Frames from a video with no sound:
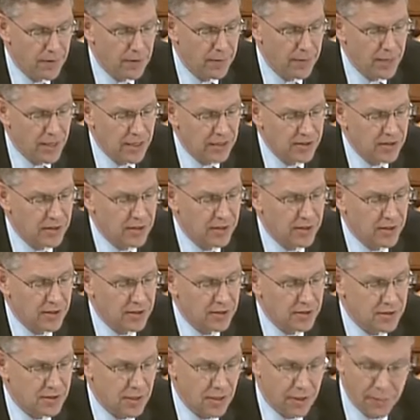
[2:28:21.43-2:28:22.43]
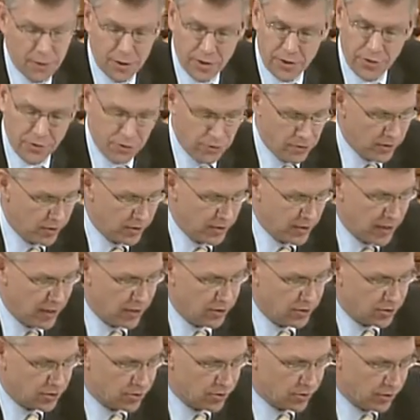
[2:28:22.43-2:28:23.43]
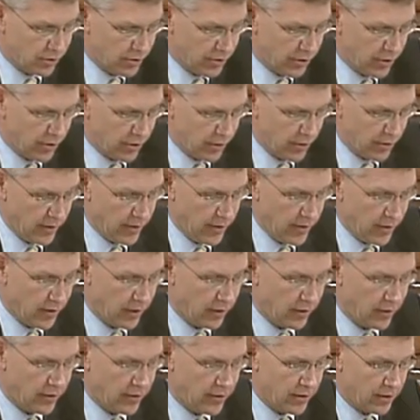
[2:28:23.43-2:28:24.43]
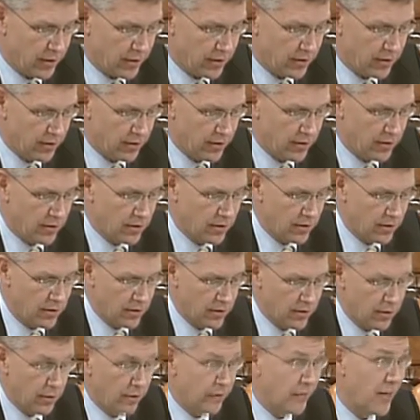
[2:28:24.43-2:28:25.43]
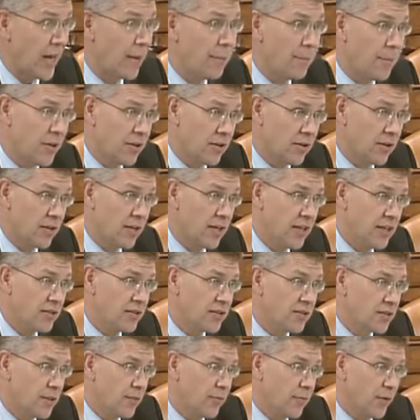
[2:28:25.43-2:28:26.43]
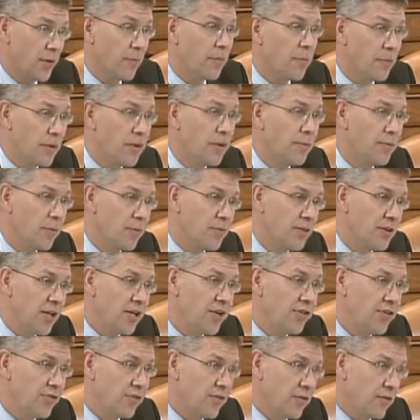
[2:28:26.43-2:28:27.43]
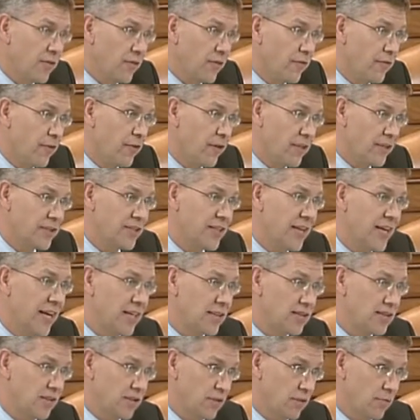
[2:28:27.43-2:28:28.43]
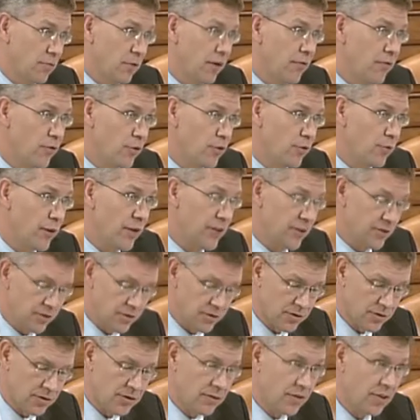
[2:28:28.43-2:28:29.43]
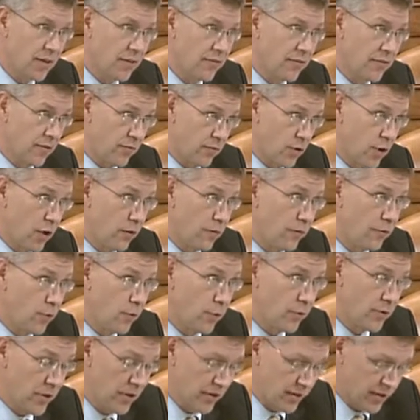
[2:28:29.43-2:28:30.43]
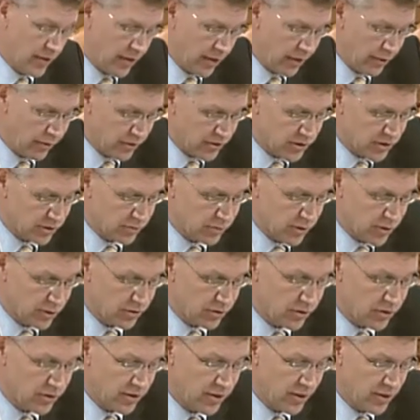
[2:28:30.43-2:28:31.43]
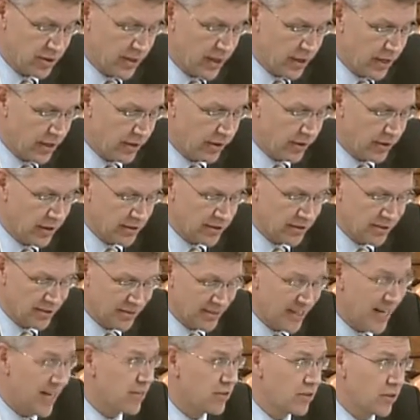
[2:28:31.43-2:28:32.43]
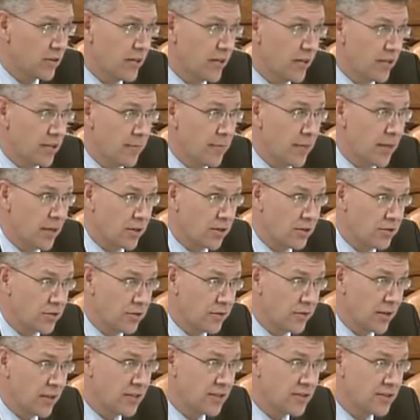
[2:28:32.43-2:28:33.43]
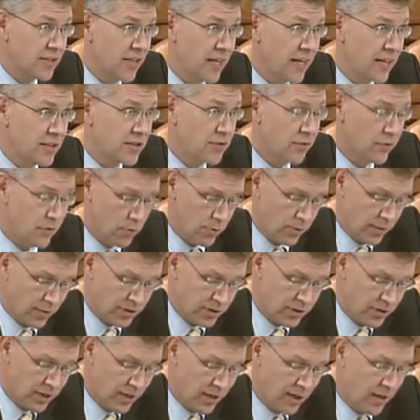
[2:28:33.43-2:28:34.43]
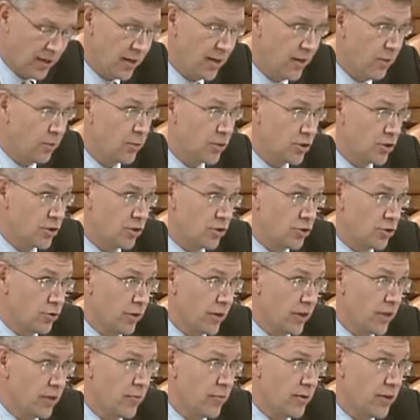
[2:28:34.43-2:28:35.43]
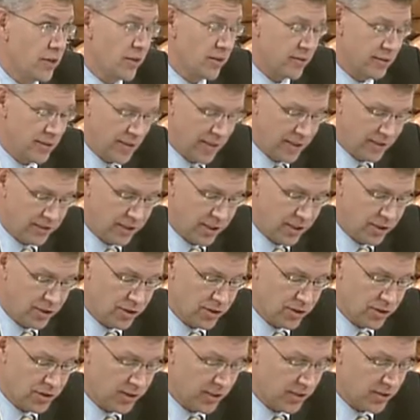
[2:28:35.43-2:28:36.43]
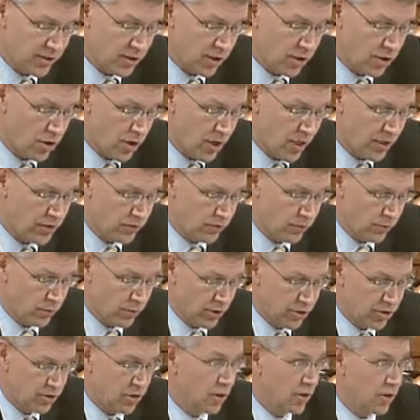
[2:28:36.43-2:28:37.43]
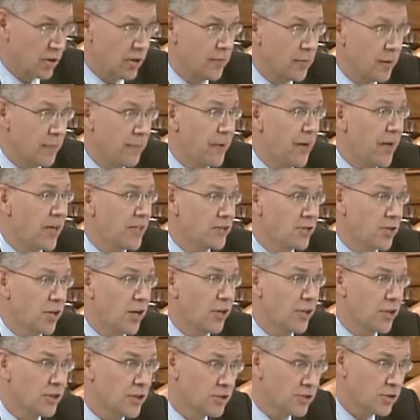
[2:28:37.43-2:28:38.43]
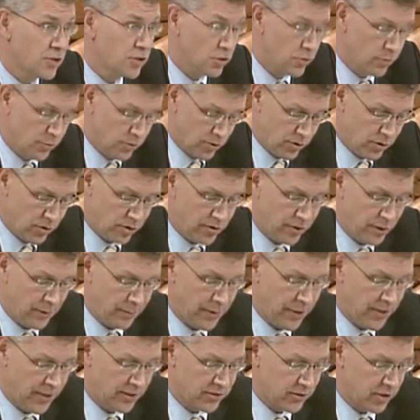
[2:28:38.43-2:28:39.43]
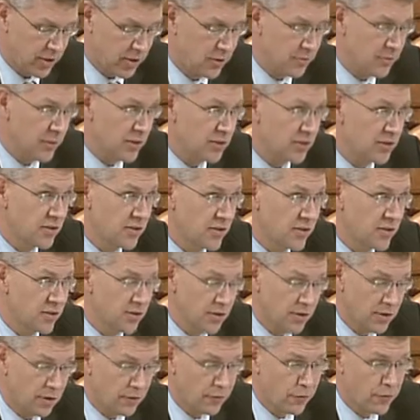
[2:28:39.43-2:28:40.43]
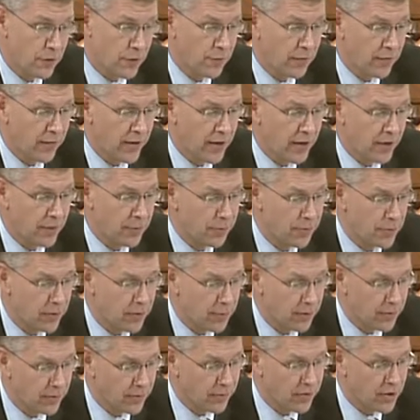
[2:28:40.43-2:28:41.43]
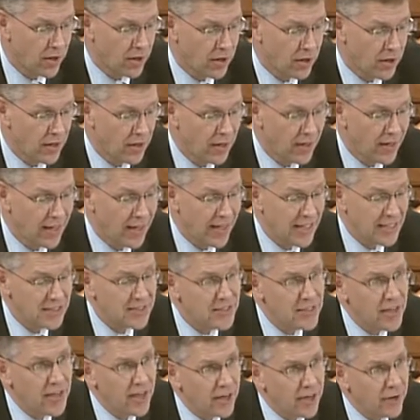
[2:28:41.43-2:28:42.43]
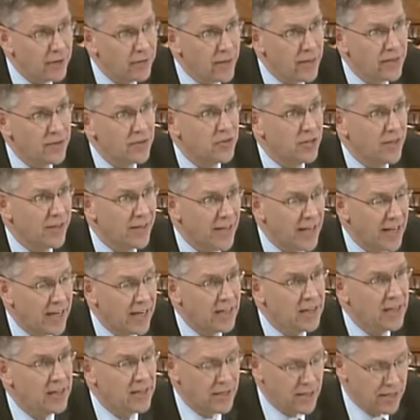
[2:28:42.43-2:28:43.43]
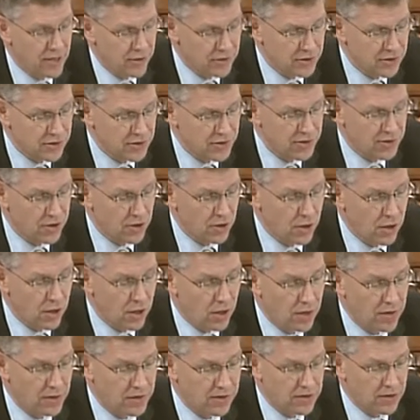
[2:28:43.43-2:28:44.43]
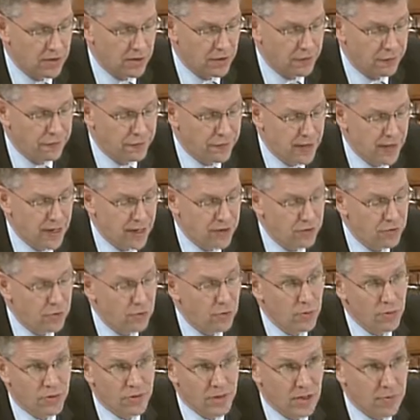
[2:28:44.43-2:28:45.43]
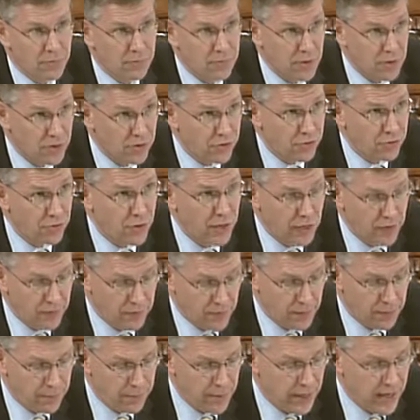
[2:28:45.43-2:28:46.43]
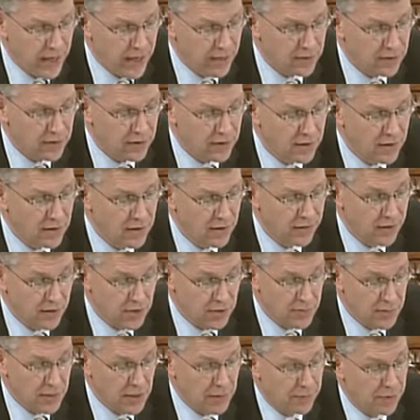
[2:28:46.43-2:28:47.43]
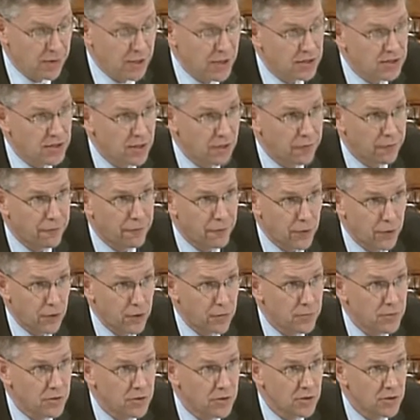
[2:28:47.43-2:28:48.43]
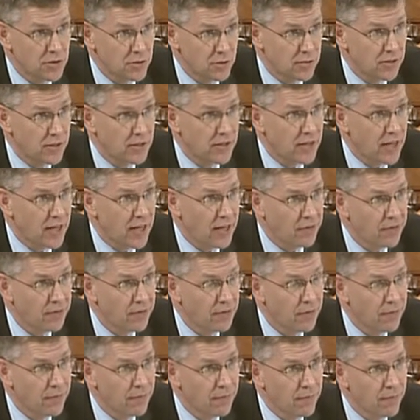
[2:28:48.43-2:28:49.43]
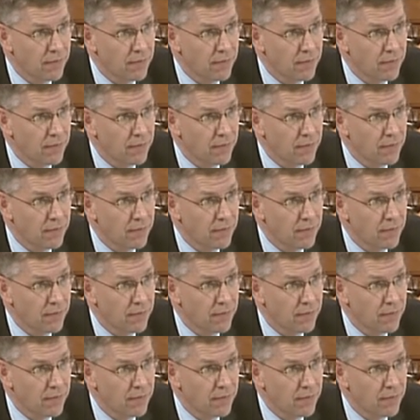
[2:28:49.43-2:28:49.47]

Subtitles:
let me ask you this, because you acknowledged earlier that there have not been delays in some of the implementations of the various taxes and revenue raisers that have gone forward that the IRS administers. And the IRS has not delayed the medical device tax, of course, which the Joint Committee on Taxation says the costs from which are going to be passed on to consumers and passed on to businesses in the form of higher premiums. Has the IRS done any analysis at all as to the financial or the administrative impact that is being placed on firms due to the tax?